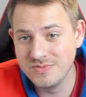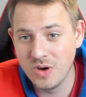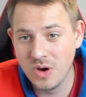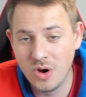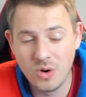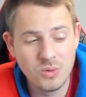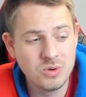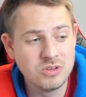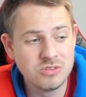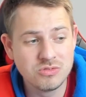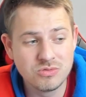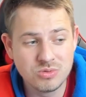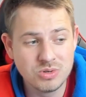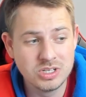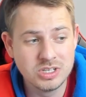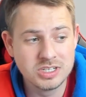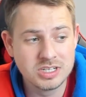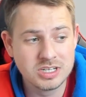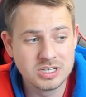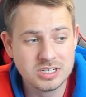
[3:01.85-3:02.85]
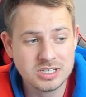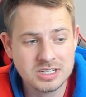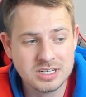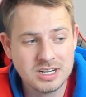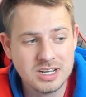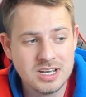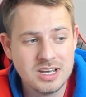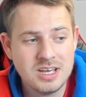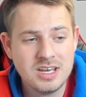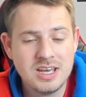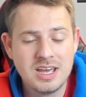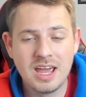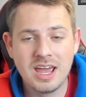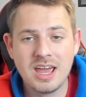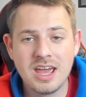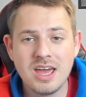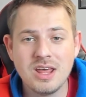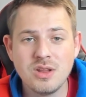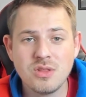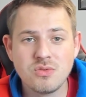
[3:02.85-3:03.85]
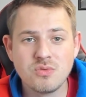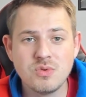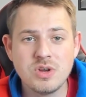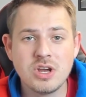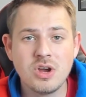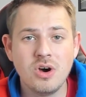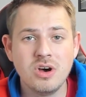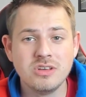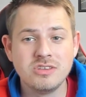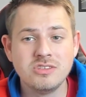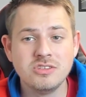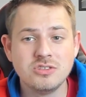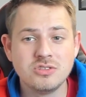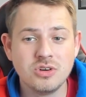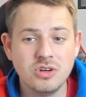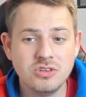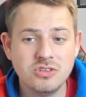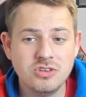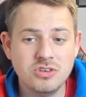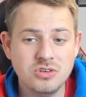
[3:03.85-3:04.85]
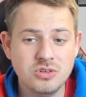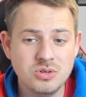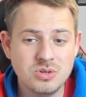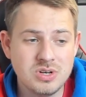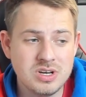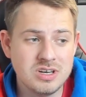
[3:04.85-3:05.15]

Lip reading: always really good, and 3 costs to draw 2